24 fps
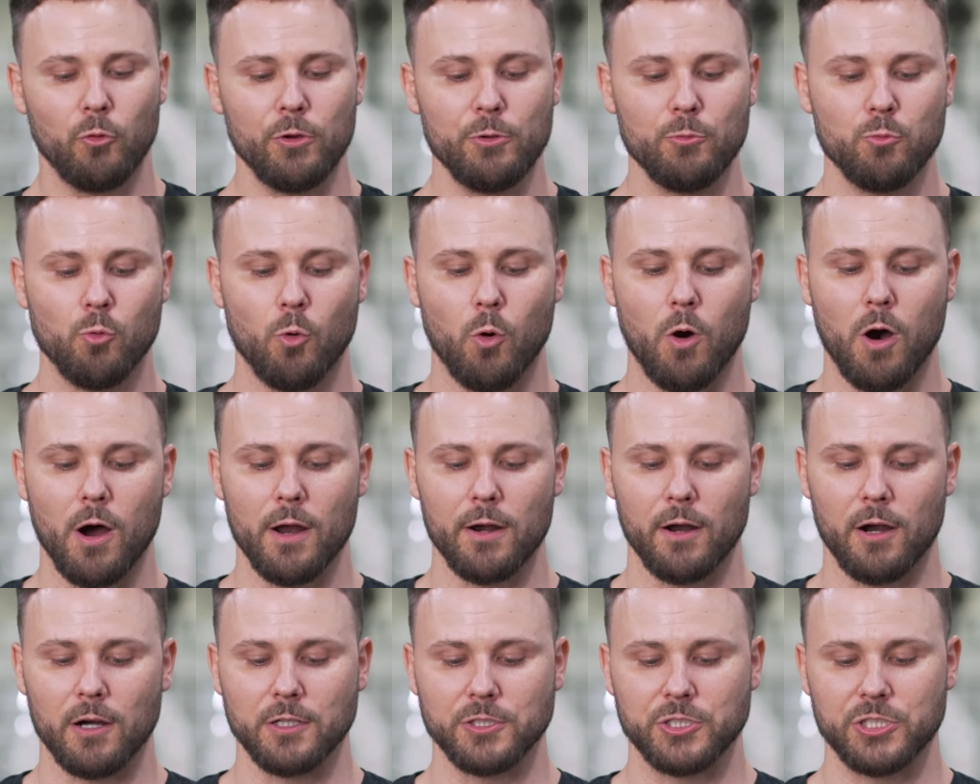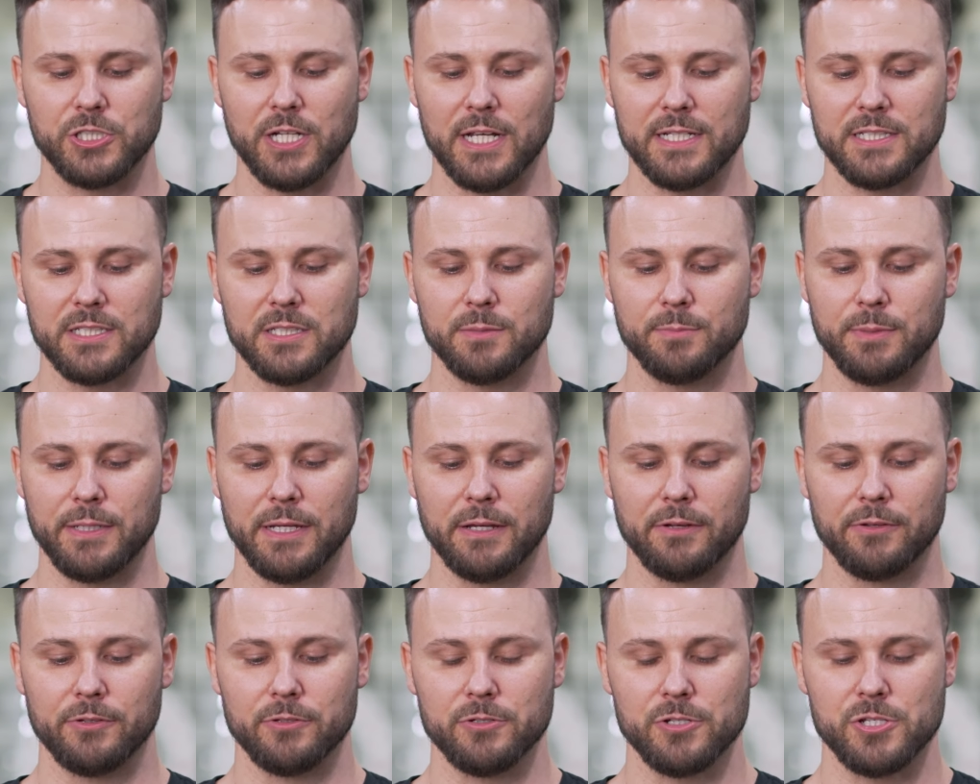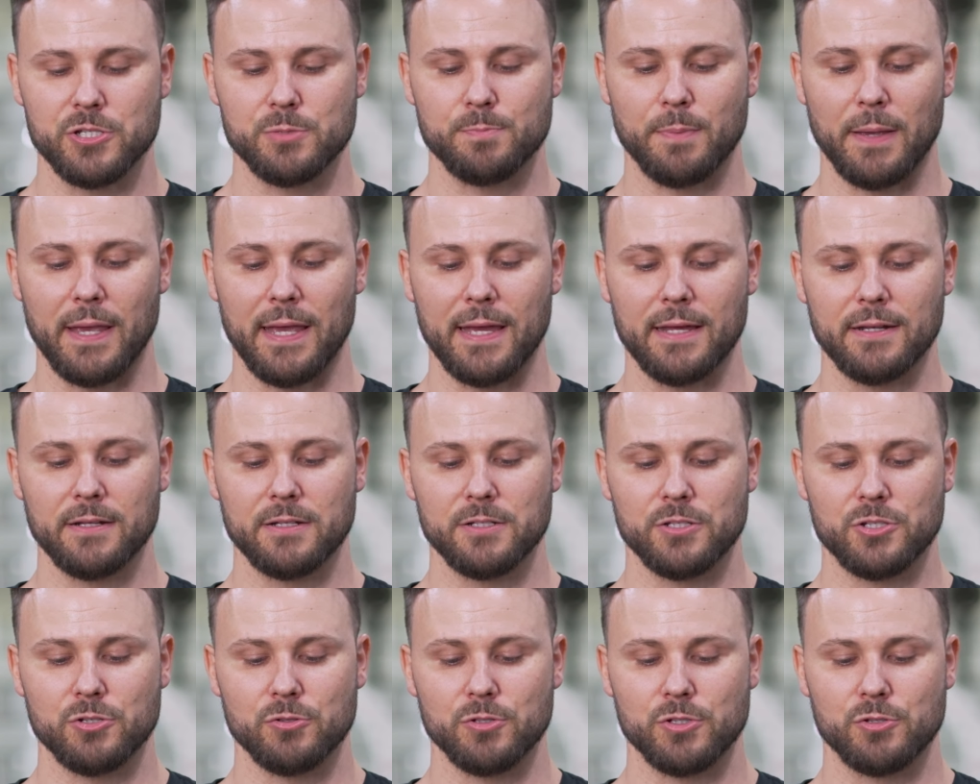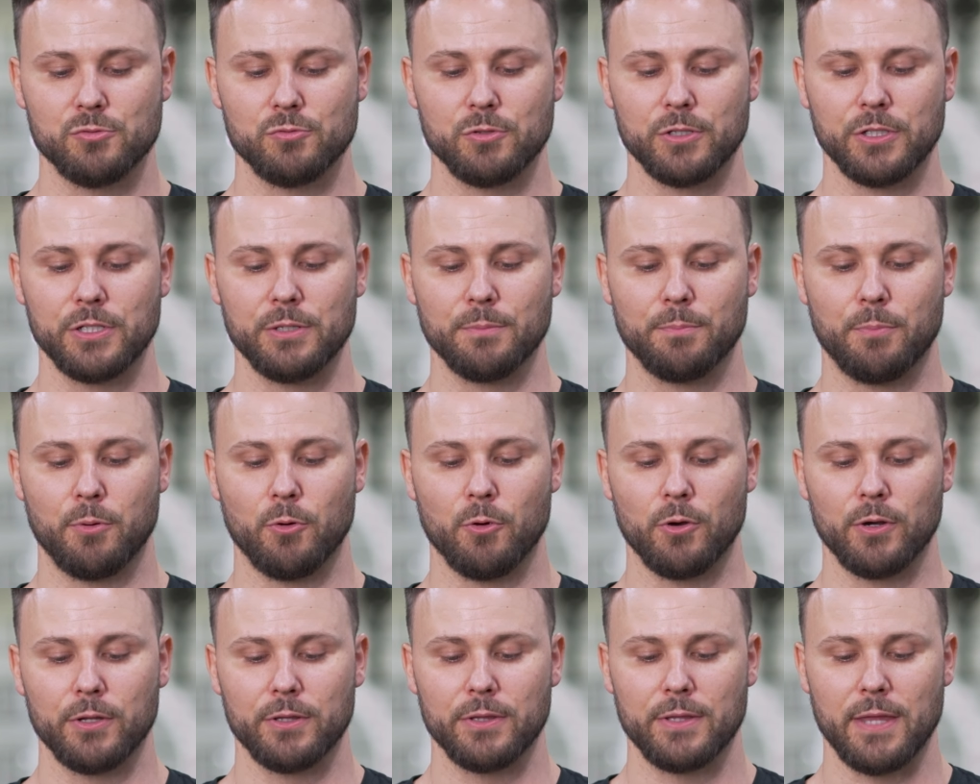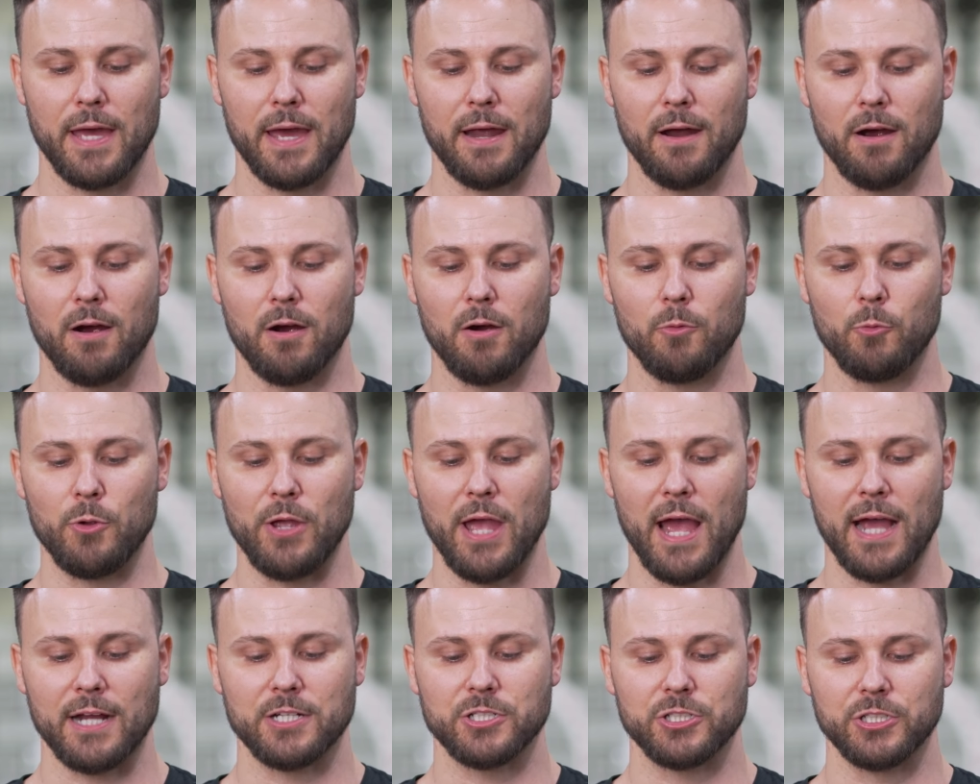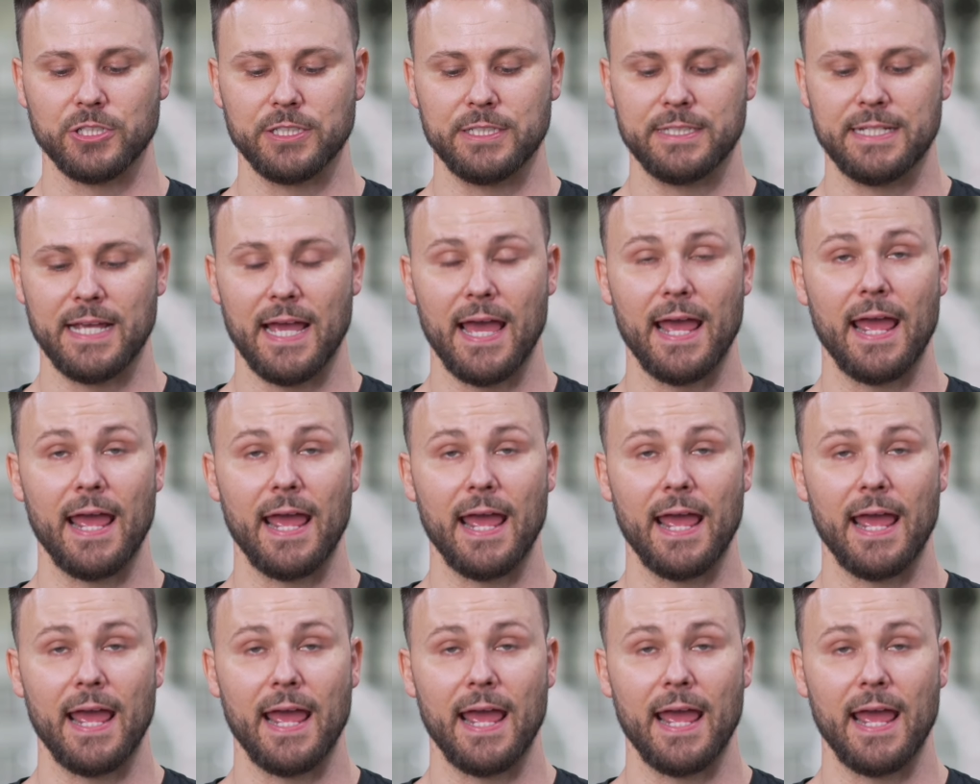want our chest to be able to expand, so it's really important that we actually get